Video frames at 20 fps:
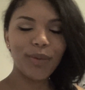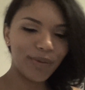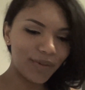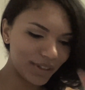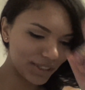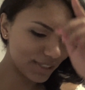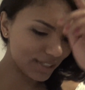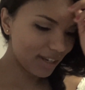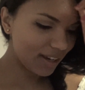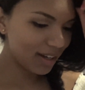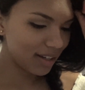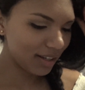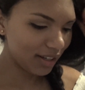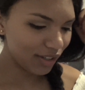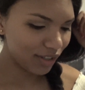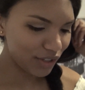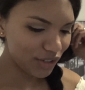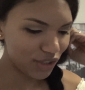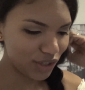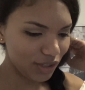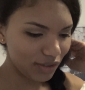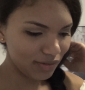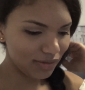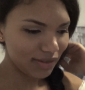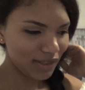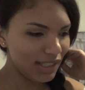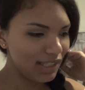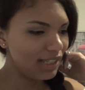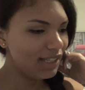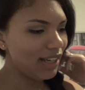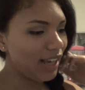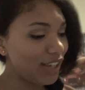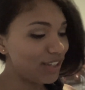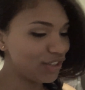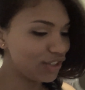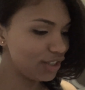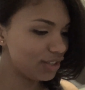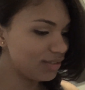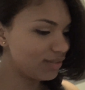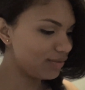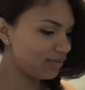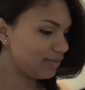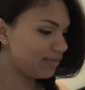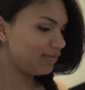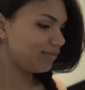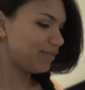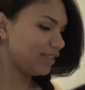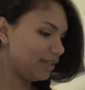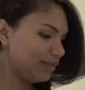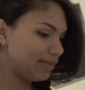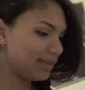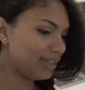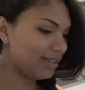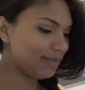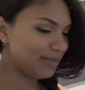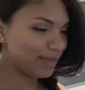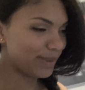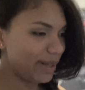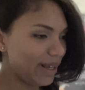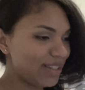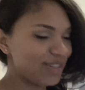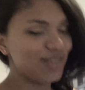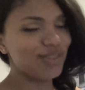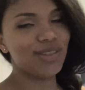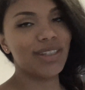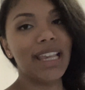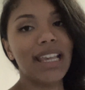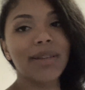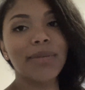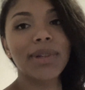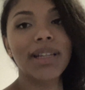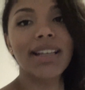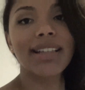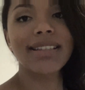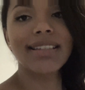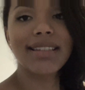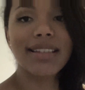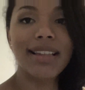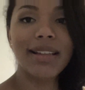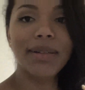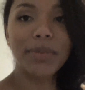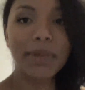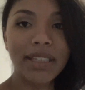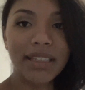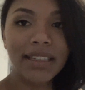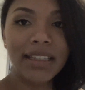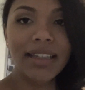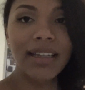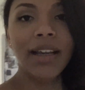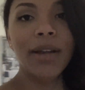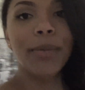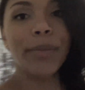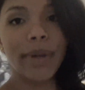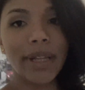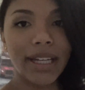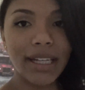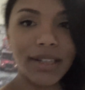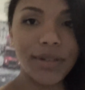we first got here, you should have, I should have filmed it, but I just came and I slept. But